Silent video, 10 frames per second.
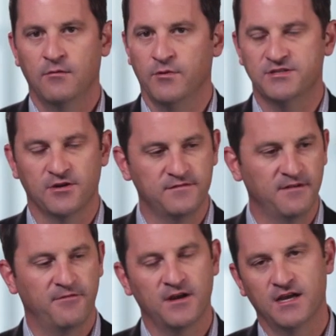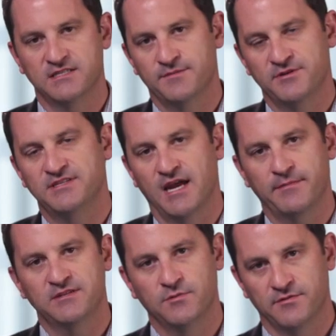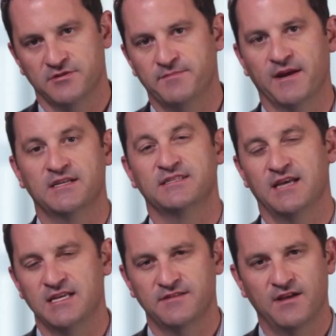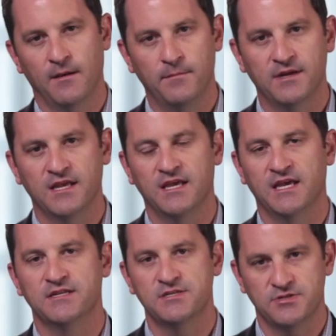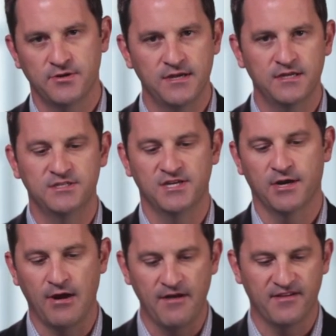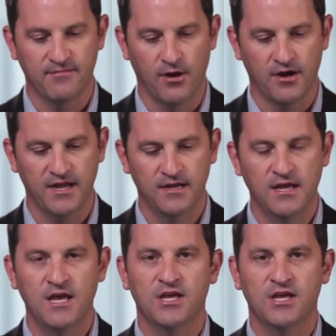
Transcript: We serve different customer segments with respect to size of company, industry, geographic market.